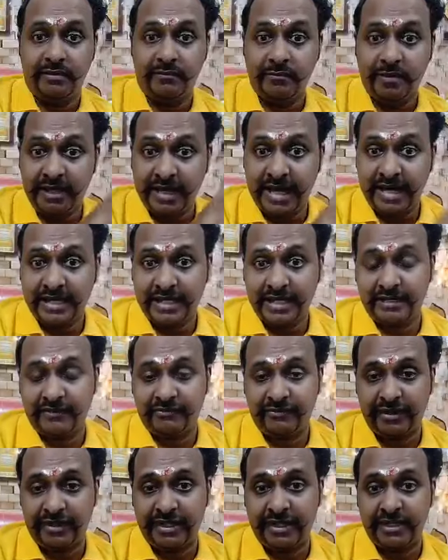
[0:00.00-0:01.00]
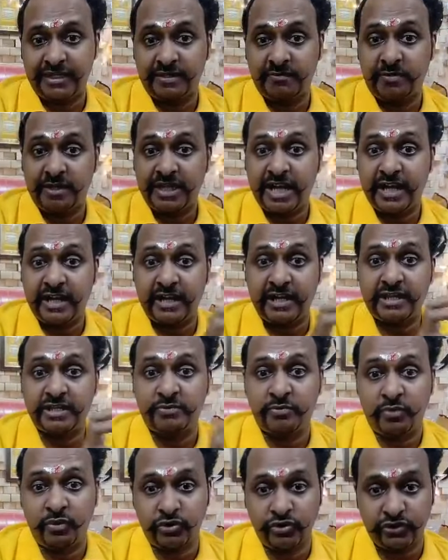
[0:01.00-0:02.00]
pediatric fitness, pediatric
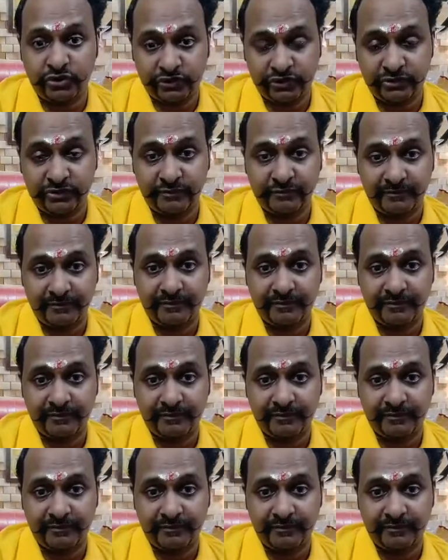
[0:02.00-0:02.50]
sports.